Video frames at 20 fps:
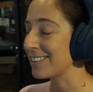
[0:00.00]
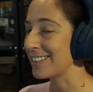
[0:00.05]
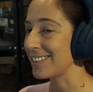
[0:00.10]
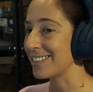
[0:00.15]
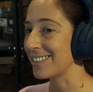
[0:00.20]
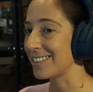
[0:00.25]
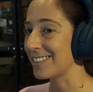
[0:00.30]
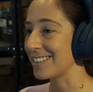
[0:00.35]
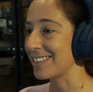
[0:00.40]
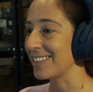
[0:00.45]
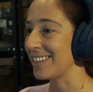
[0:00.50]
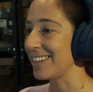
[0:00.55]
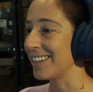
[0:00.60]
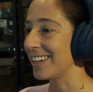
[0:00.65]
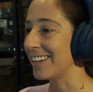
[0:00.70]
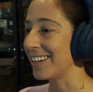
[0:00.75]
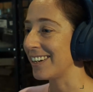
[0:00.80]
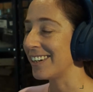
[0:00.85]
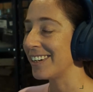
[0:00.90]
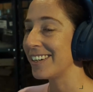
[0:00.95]
This is
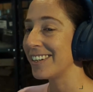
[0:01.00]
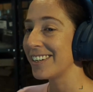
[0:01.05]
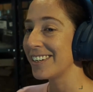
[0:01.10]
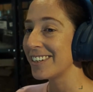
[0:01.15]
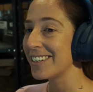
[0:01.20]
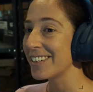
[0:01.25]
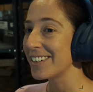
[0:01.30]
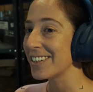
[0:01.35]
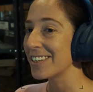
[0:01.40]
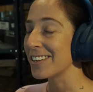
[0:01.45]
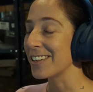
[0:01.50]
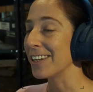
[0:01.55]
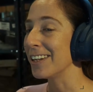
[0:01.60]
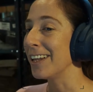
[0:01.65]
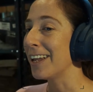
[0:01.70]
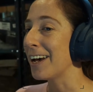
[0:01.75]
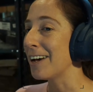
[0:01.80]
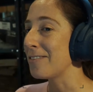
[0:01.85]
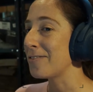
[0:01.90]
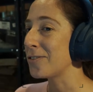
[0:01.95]
the
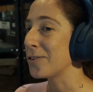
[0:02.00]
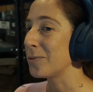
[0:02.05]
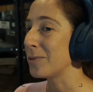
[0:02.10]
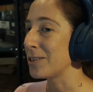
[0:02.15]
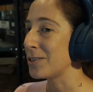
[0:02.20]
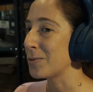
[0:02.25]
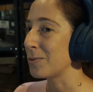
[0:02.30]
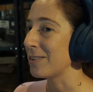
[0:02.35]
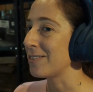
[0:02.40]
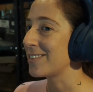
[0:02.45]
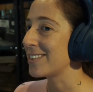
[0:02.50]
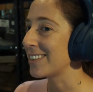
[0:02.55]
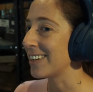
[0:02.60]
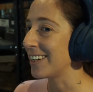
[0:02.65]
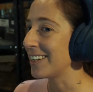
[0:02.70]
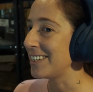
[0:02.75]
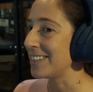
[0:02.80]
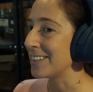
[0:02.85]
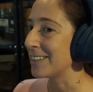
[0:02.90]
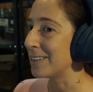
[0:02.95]
life for which we've
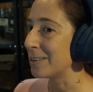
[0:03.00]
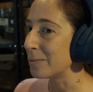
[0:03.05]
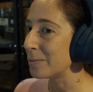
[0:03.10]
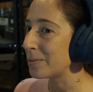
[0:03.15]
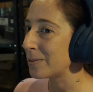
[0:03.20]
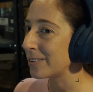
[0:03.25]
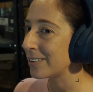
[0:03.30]
signed up,